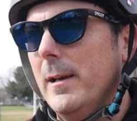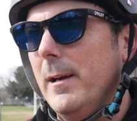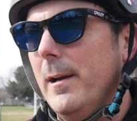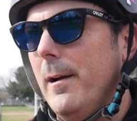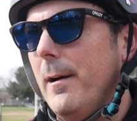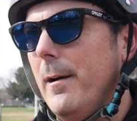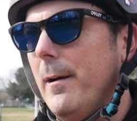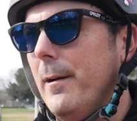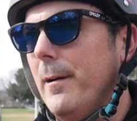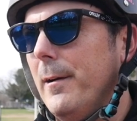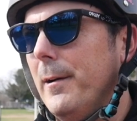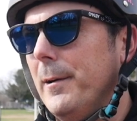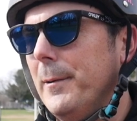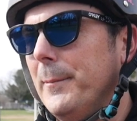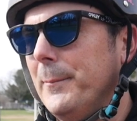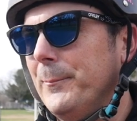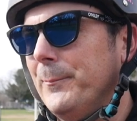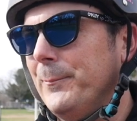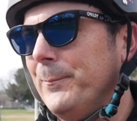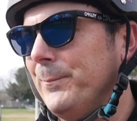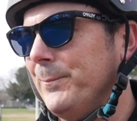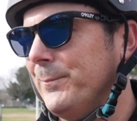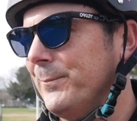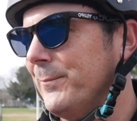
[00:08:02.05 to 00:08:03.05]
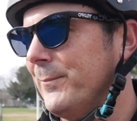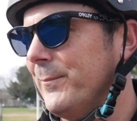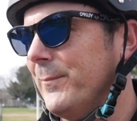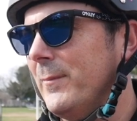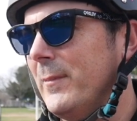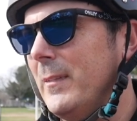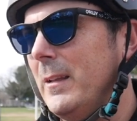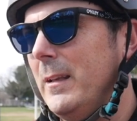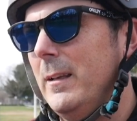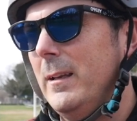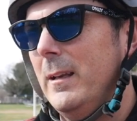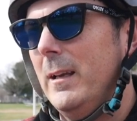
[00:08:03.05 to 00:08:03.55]
Um,
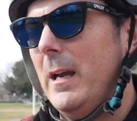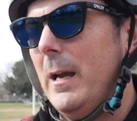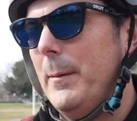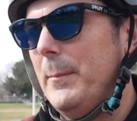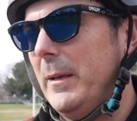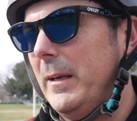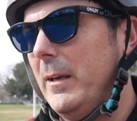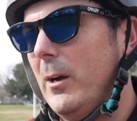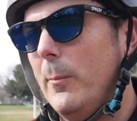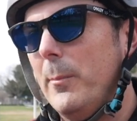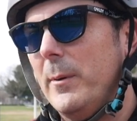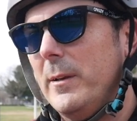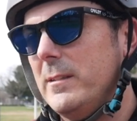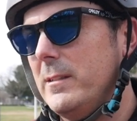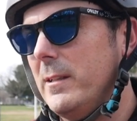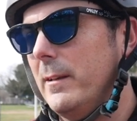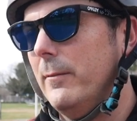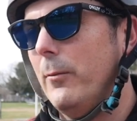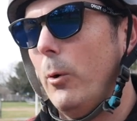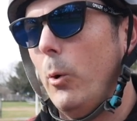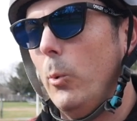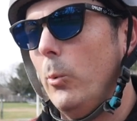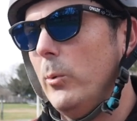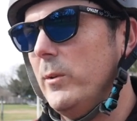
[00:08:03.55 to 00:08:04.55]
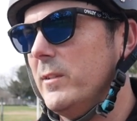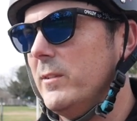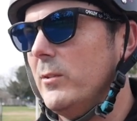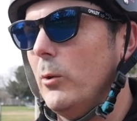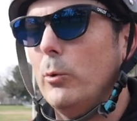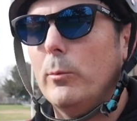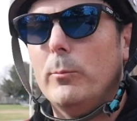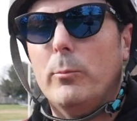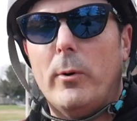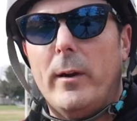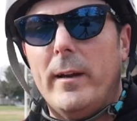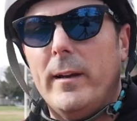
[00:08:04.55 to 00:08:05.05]
I mean, companies that have always
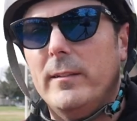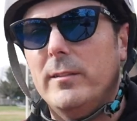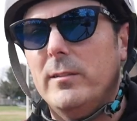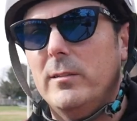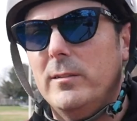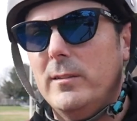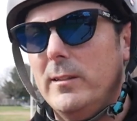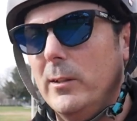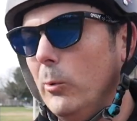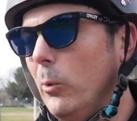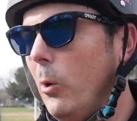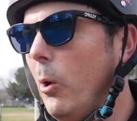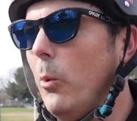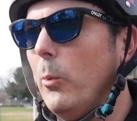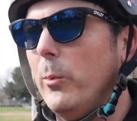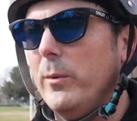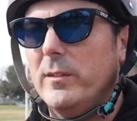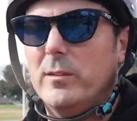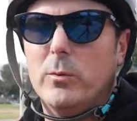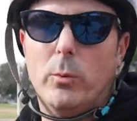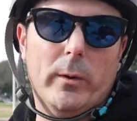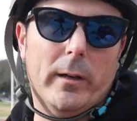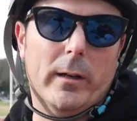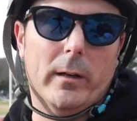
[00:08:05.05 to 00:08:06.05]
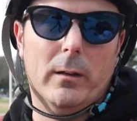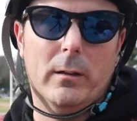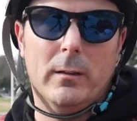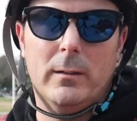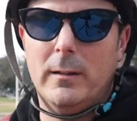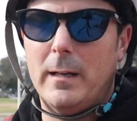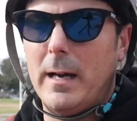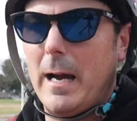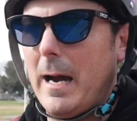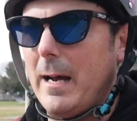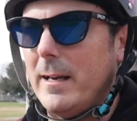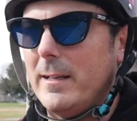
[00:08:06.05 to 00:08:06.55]
sold brakes still always will.
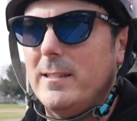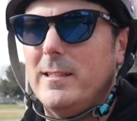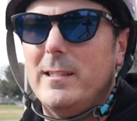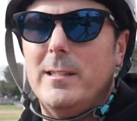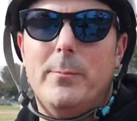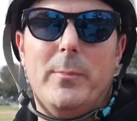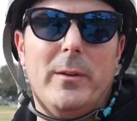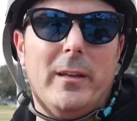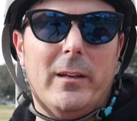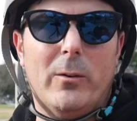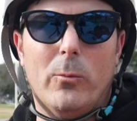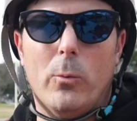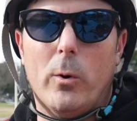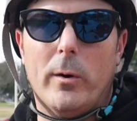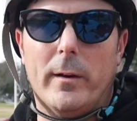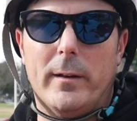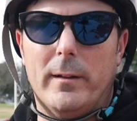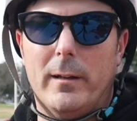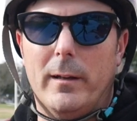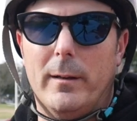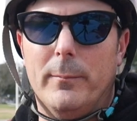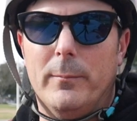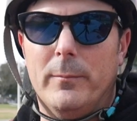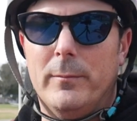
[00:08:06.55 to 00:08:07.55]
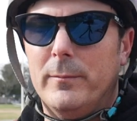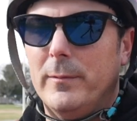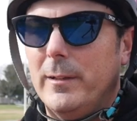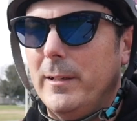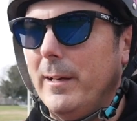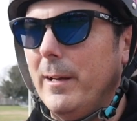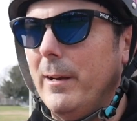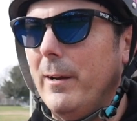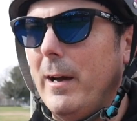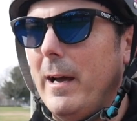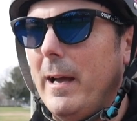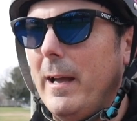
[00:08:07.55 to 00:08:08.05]
Odyssey being one of them. You
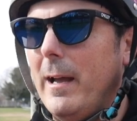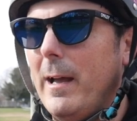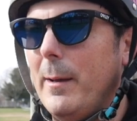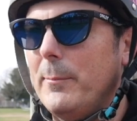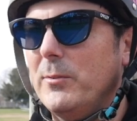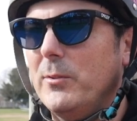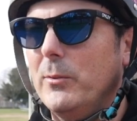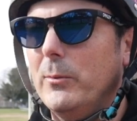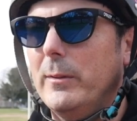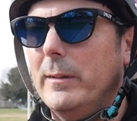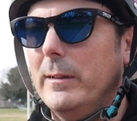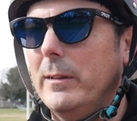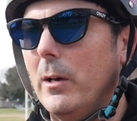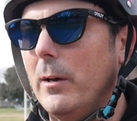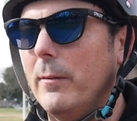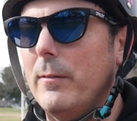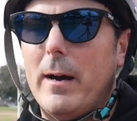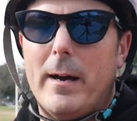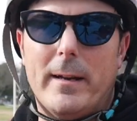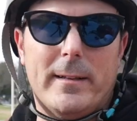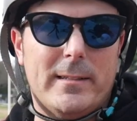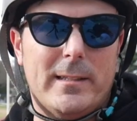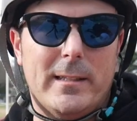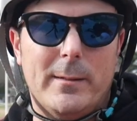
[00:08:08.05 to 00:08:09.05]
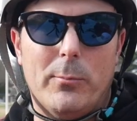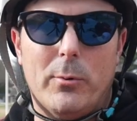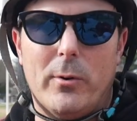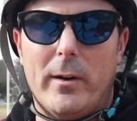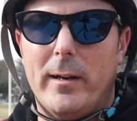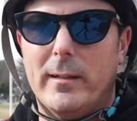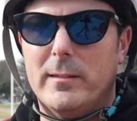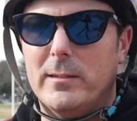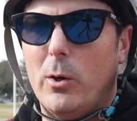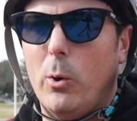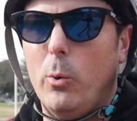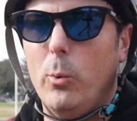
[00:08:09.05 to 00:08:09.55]
know, I absolutely love Odyssey
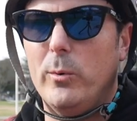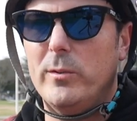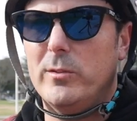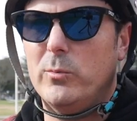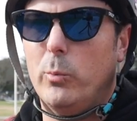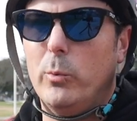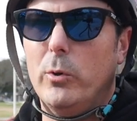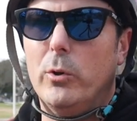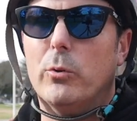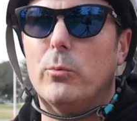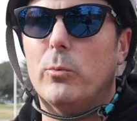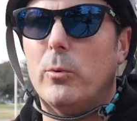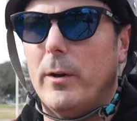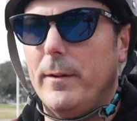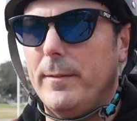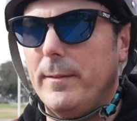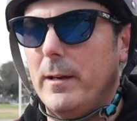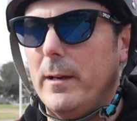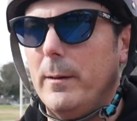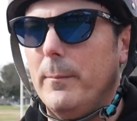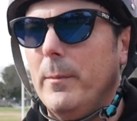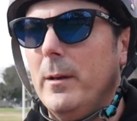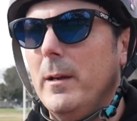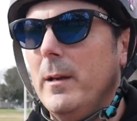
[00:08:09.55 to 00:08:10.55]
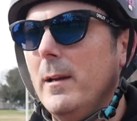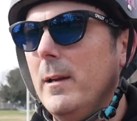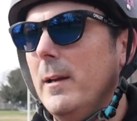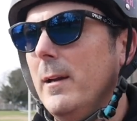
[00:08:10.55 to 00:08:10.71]
brakes, always will run them.